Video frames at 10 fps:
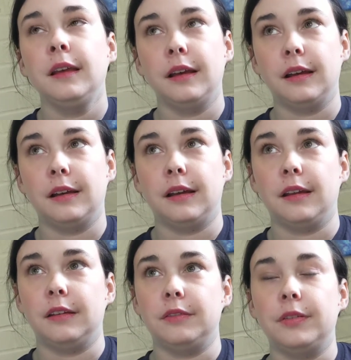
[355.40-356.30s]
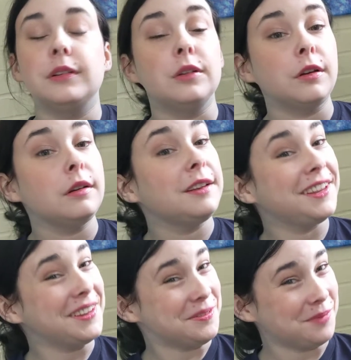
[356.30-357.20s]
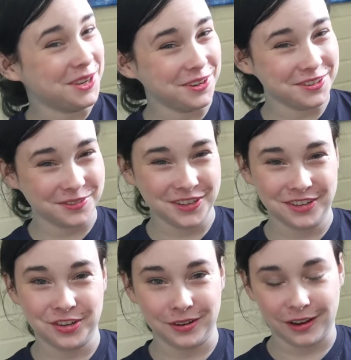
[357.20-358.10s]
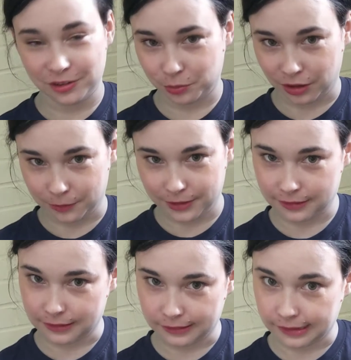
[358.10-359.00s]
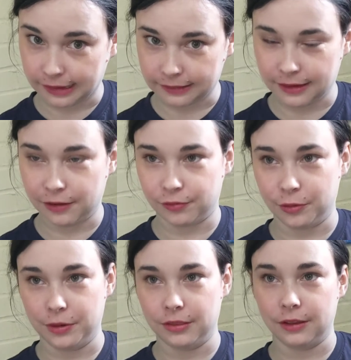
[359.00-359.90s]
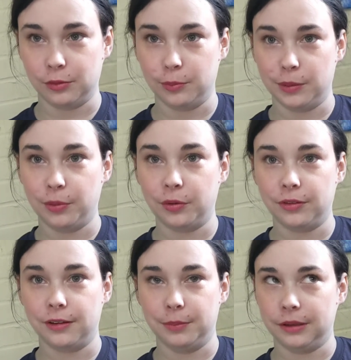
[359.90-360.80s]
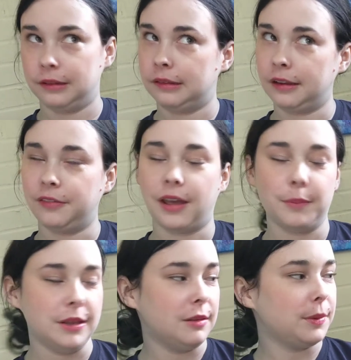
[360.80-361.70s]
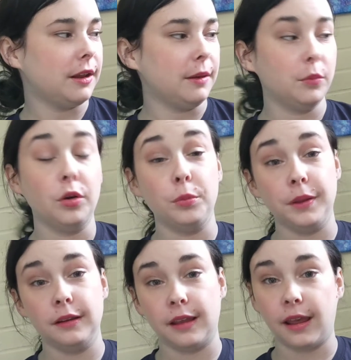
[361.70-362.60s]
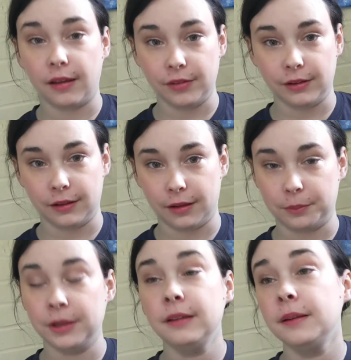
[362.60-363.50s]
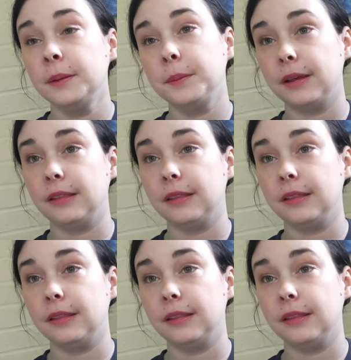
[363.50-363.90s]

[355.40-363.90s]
I have learned in my years of teaching not to promise an exact date for when things will be posted because stuff happens, but I'm hoping to have it up by